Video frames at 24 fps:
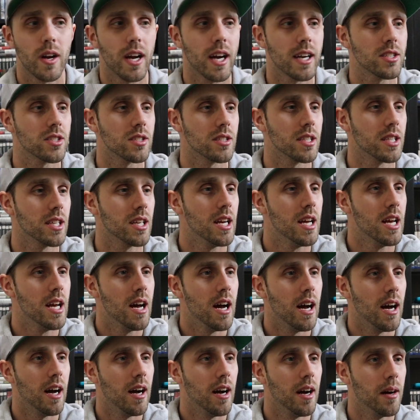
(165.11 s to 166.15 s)
actually.
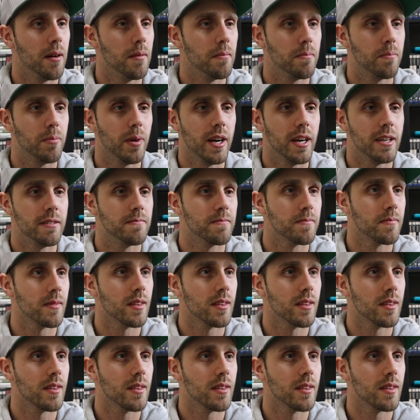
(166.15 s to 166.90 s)
But